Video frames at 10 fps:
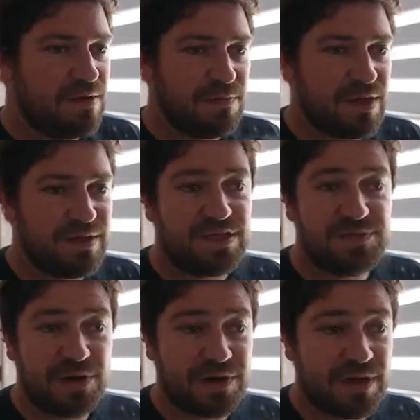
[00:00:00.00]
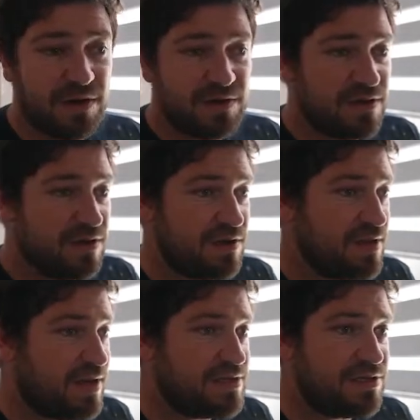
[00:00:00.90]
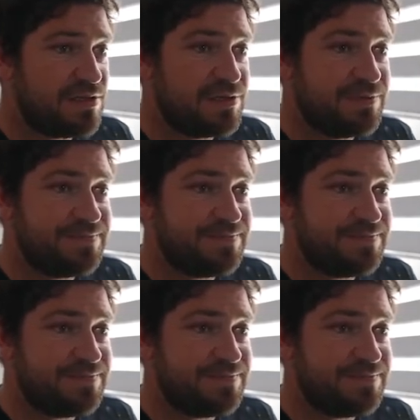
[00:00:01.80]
Made this parking lot a lot nicer.